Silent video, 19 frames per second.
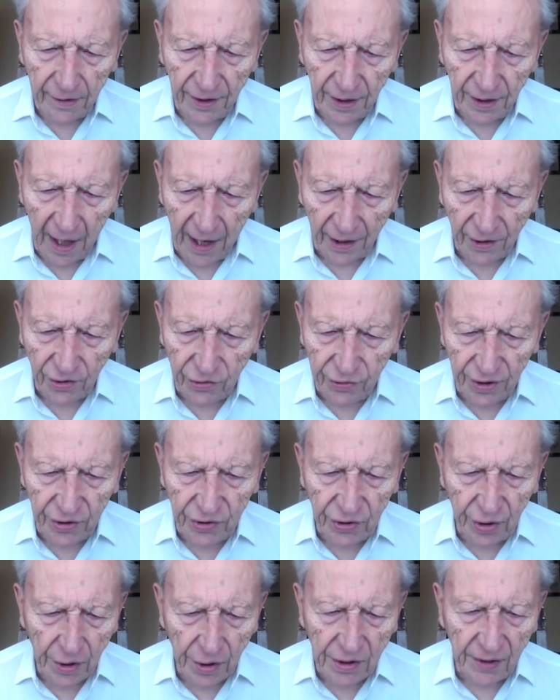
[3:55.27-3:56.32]
the actress
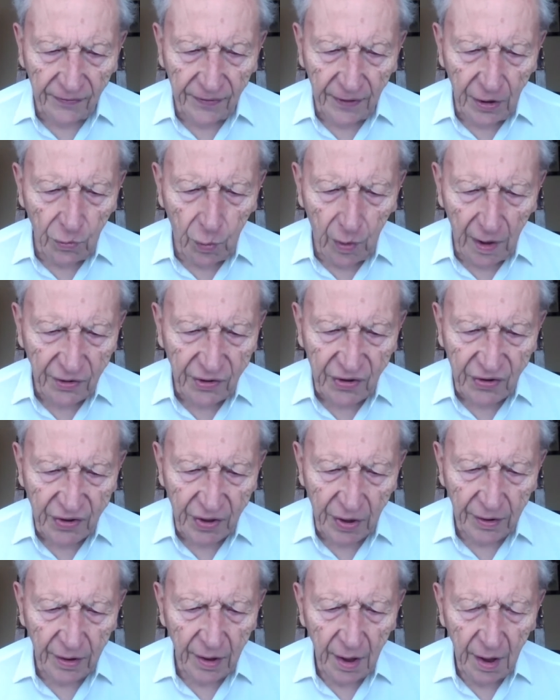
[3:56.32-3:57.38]
Josephine Wilson,